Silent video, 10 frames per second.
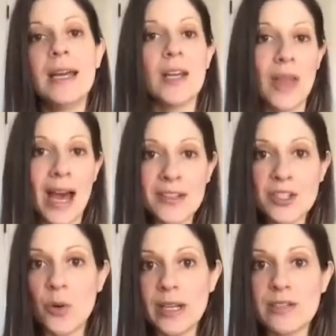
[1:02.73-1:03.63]
Now, that's
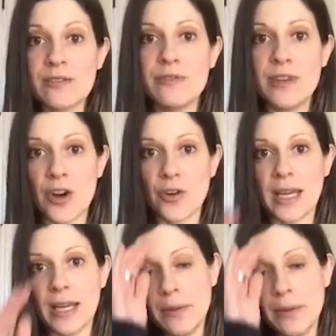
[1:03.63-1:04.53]
going to
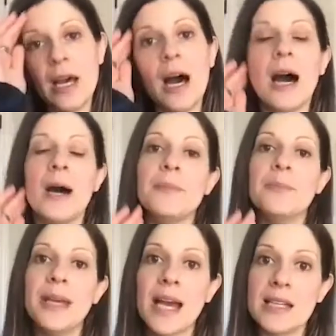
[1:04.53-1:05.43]
vary
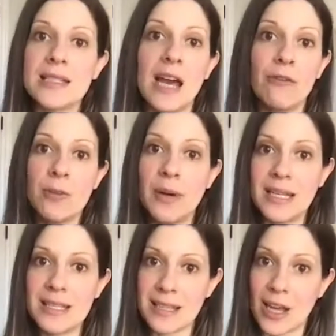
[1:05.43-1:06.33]
because
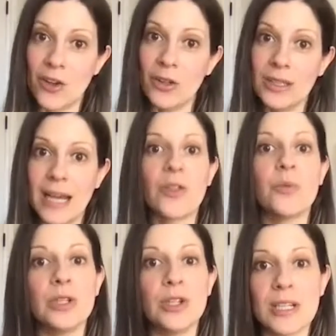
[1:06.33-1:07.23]
everybody's cycle length
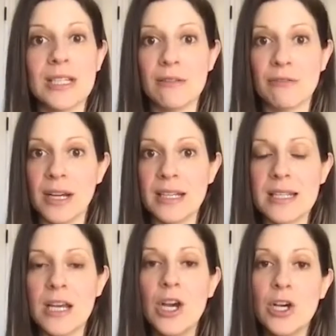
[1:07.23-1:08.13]
will look different.
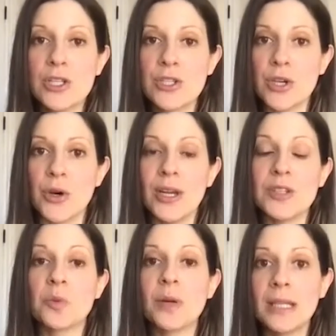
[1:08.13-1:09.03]
So it's
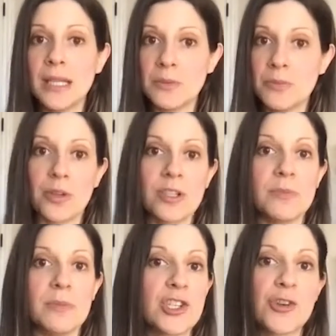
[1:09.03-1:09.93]
really important to
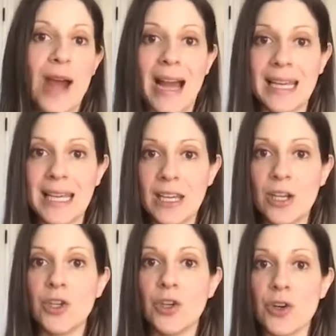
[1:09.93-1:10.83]
be
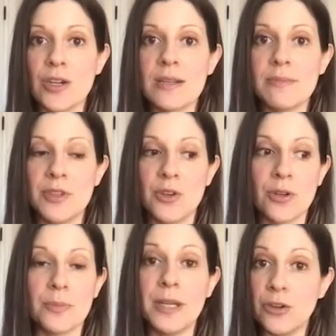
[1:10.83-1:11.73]
tracking
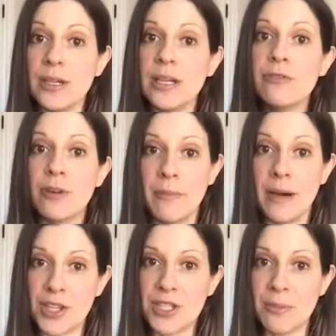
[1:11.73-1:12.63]
your period from
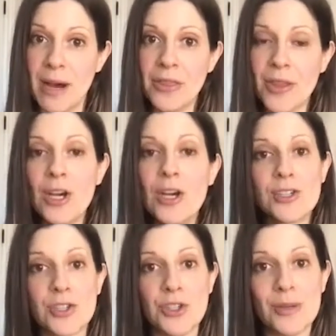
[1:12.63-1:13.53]
month to month
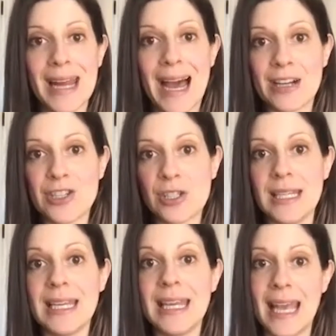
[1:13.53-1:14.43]
so you can
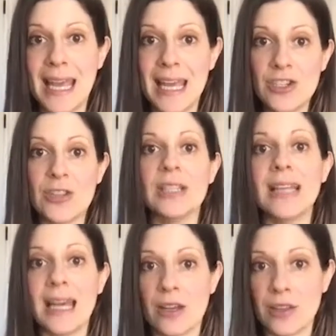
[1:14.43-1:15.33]
actually gauge the
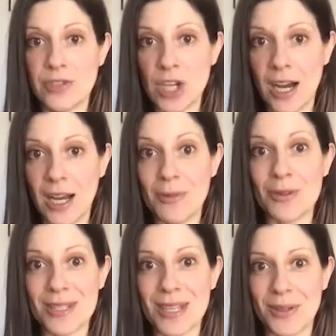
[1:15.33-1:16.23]
length of time your
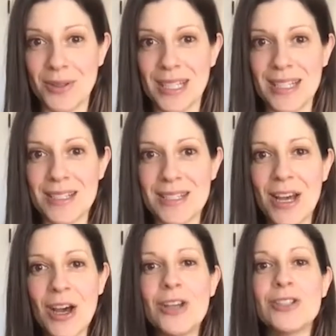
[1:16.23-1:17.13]
cycle is.
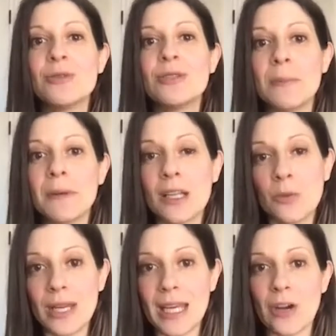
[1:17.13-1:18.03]
So typically
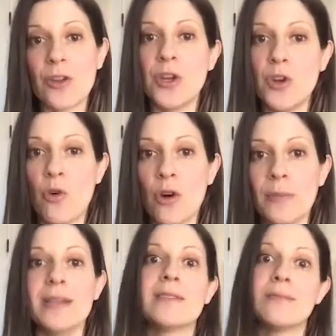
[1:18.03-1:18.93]
we hear the norm
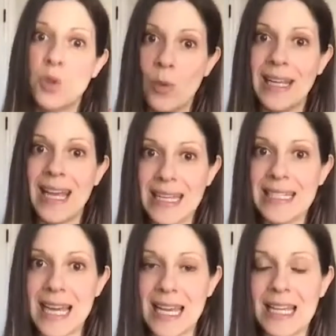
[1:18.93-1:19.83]
is 28
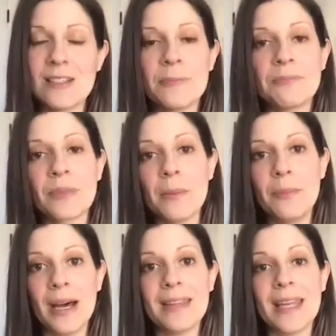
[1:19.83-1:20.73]
days,
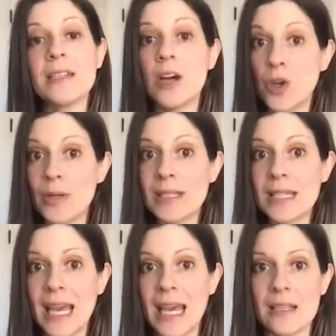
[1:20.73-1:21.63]
but that's not always the
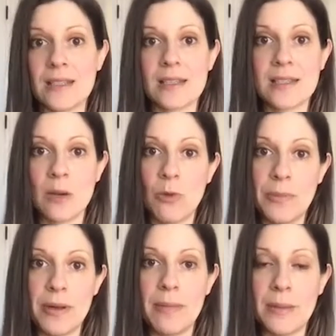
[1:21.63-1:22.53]
case. Some
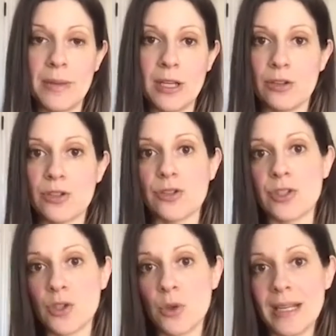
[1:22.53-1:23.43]
women may be closer to
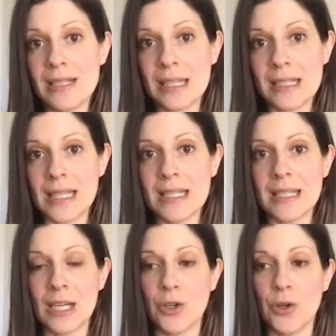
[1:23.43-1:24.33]
26-day
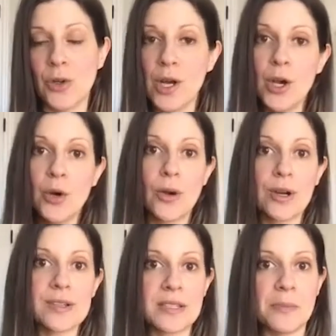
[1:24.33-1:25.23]
cycle,
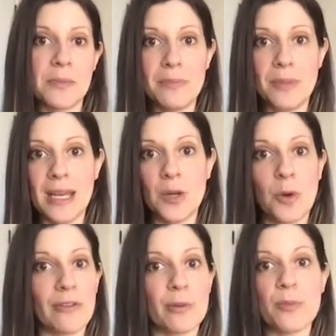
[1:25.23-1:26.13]
whereas some might be
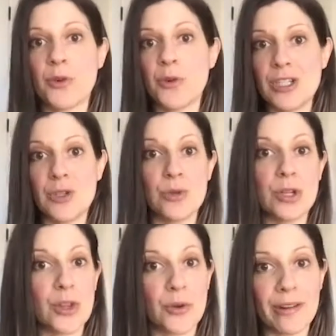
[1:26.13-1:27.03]
anywhere from 32 to
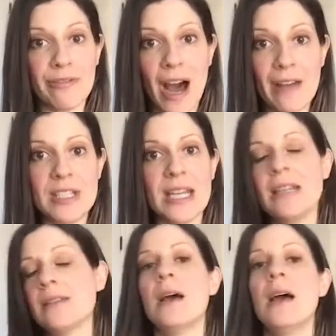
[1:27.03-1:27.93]
35 days.